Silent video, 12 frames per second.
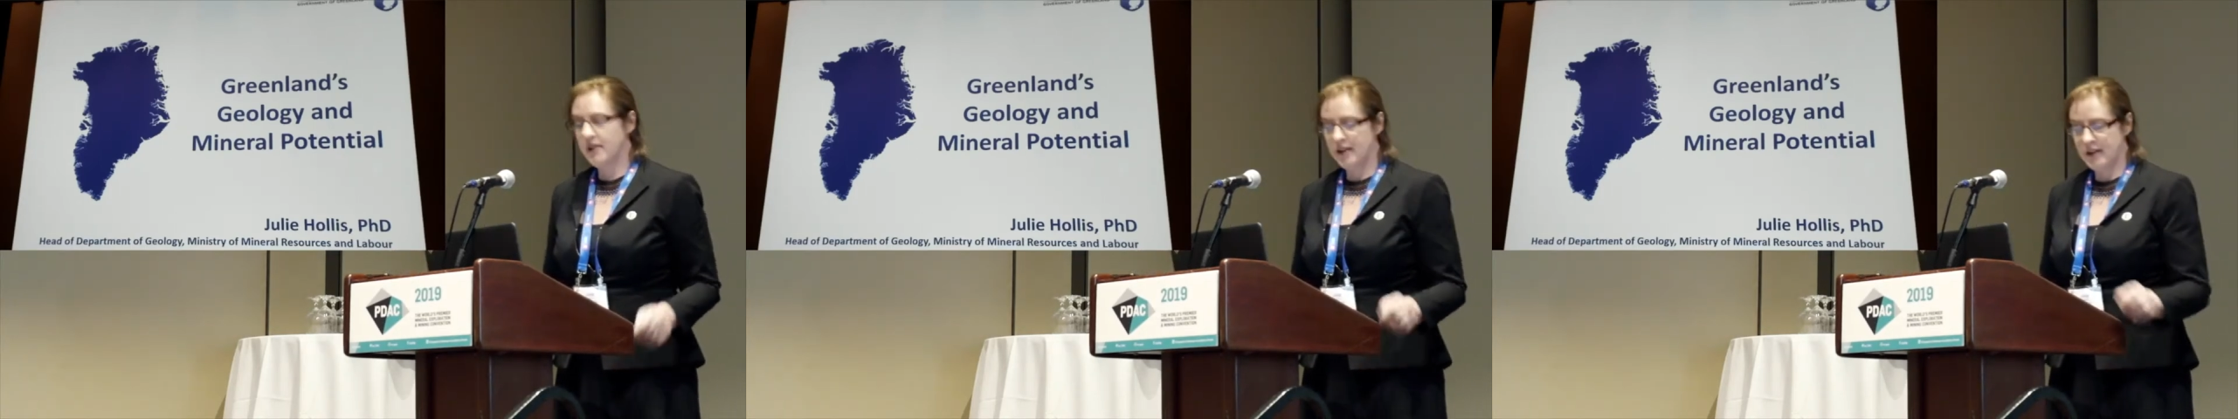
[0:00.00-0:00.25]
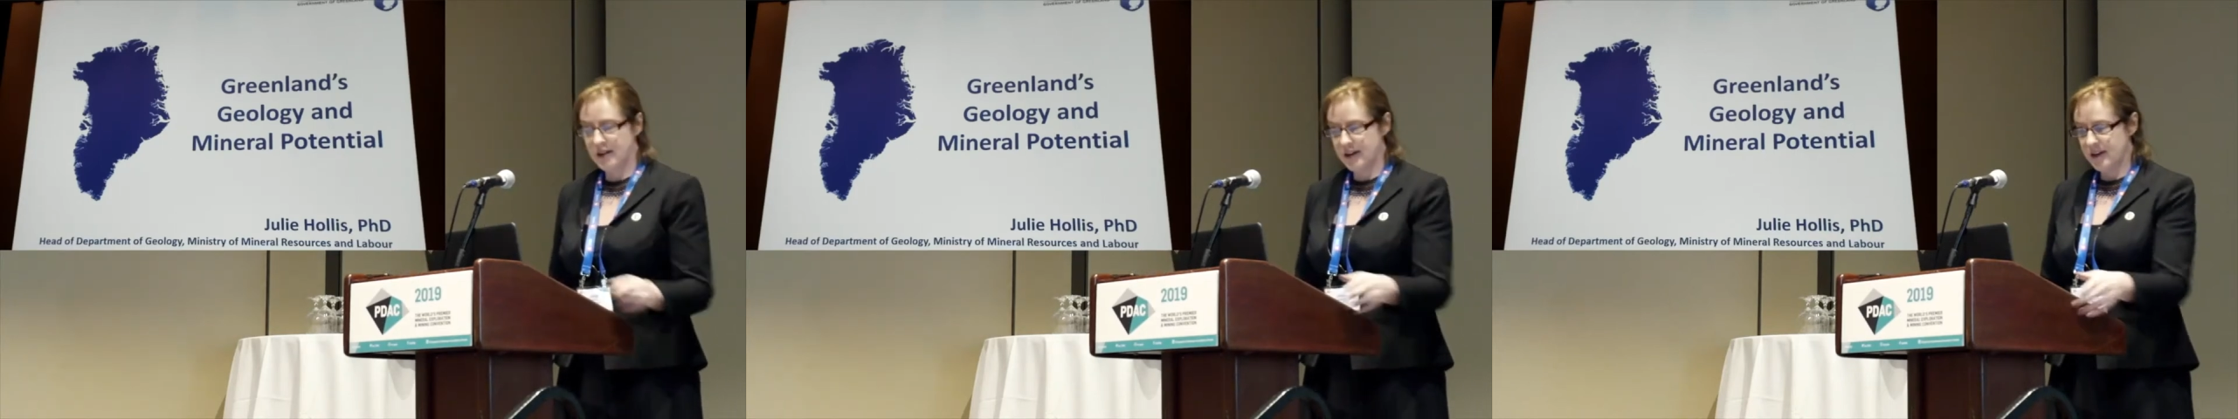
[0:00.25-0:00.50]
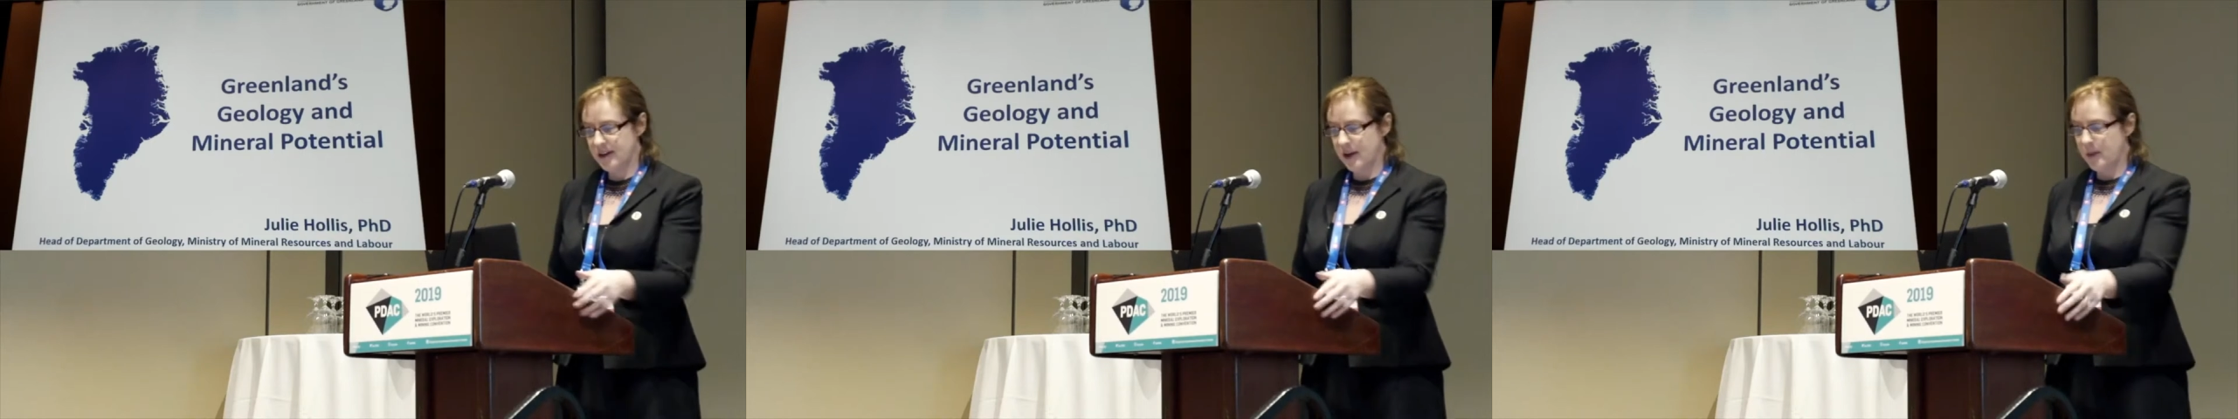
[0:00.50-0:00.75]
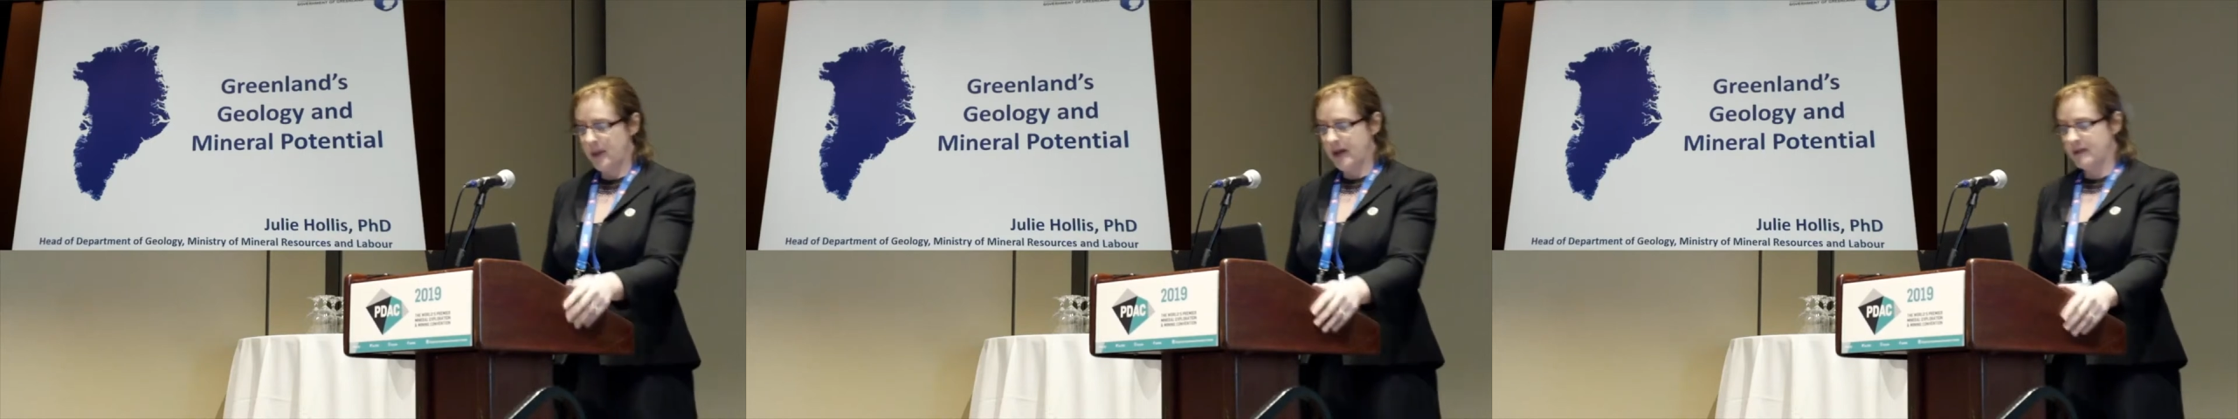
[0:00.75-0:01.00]
bit
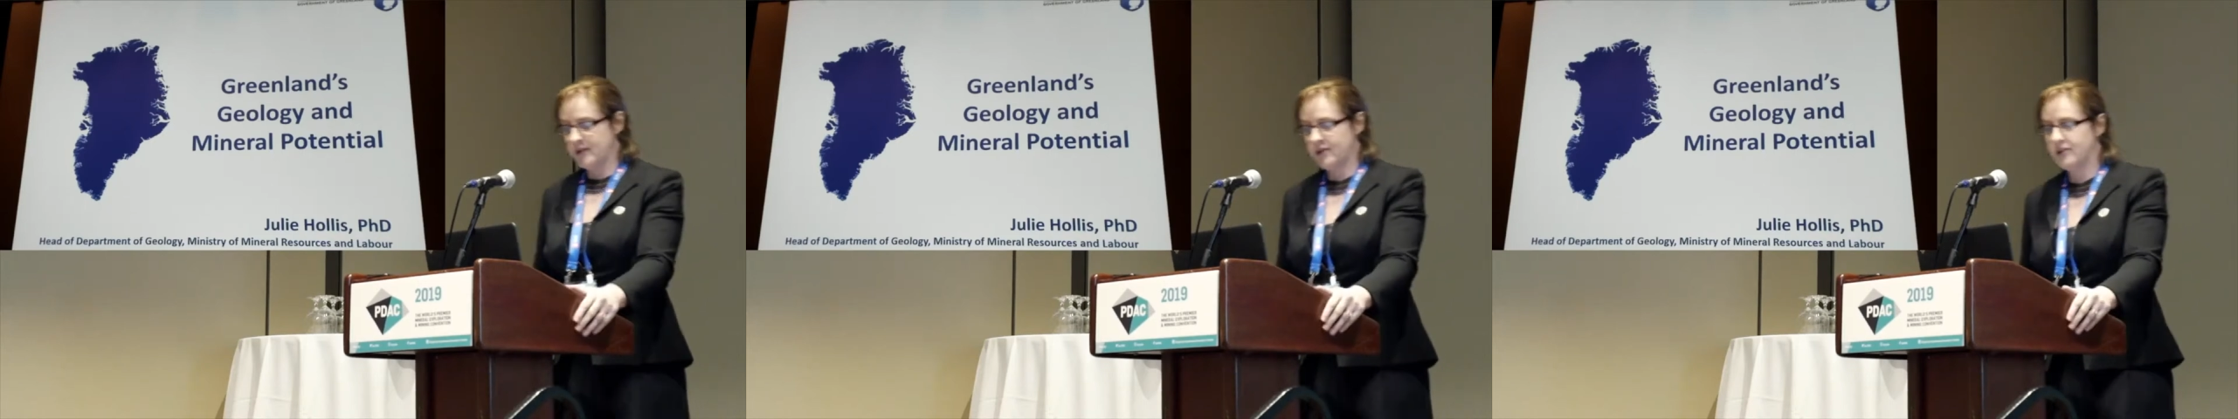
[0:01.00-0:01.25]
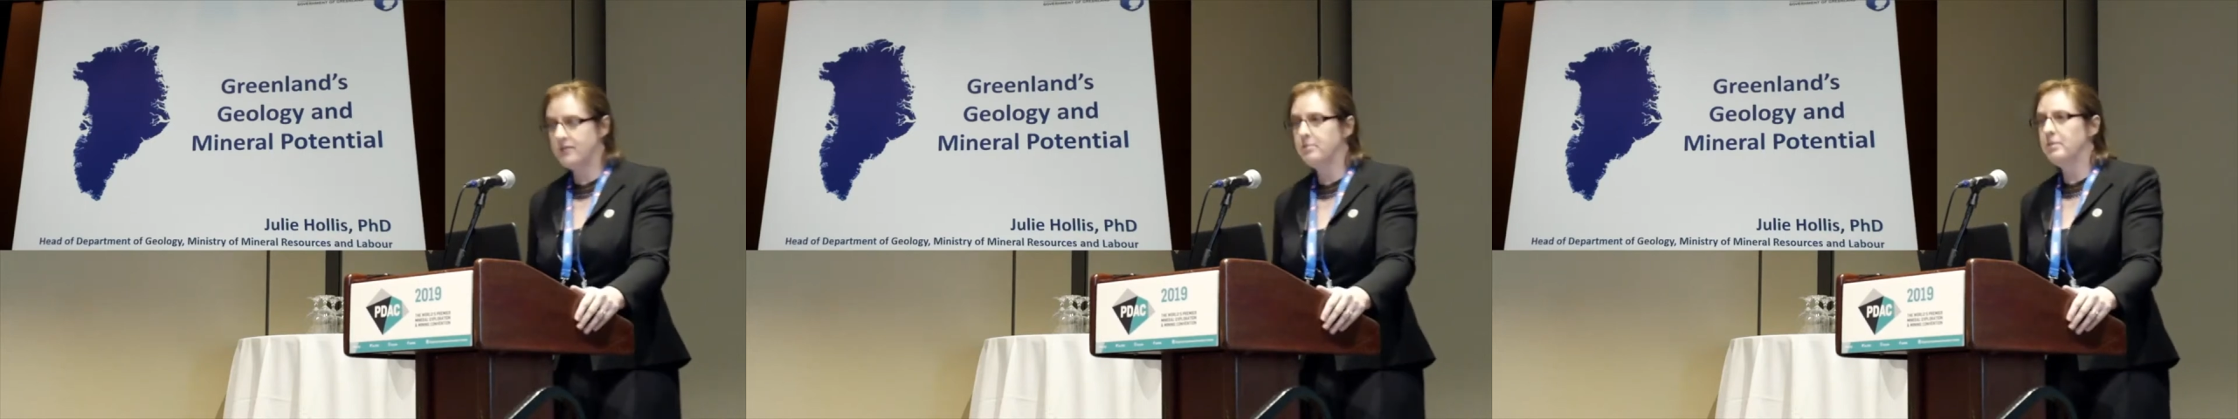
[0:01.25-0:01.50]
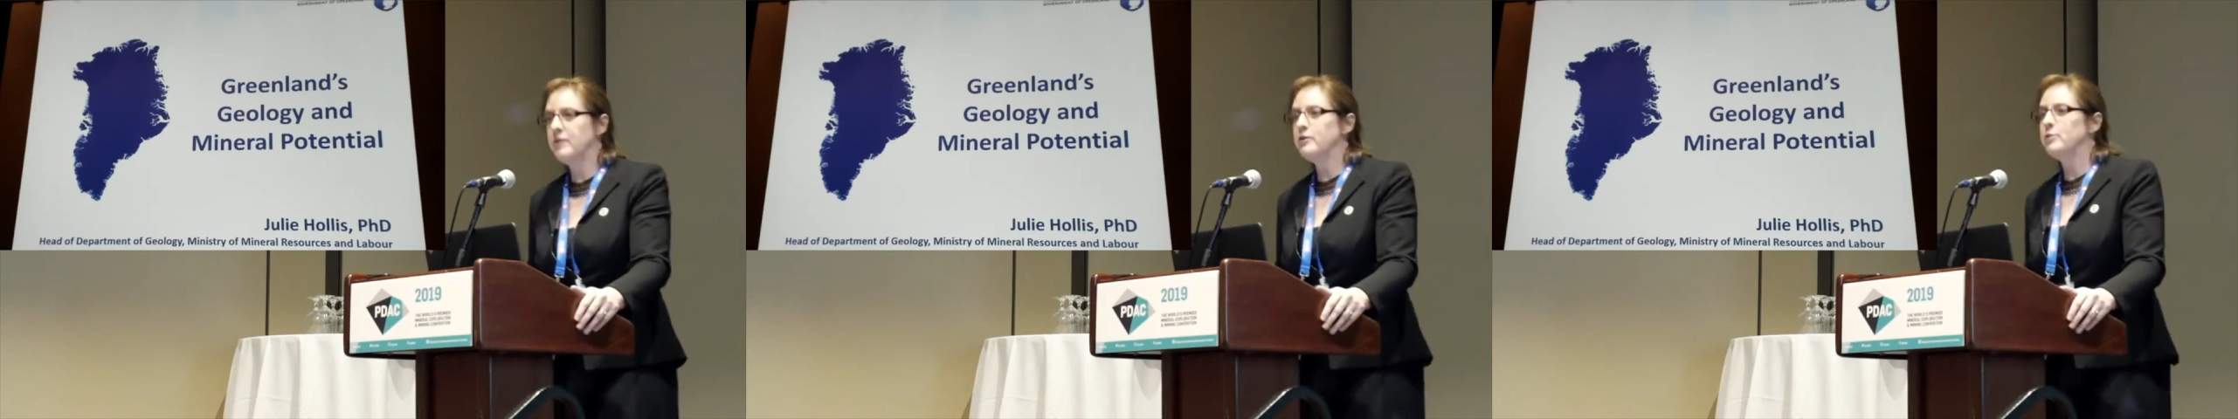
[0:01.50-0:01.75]
uh, about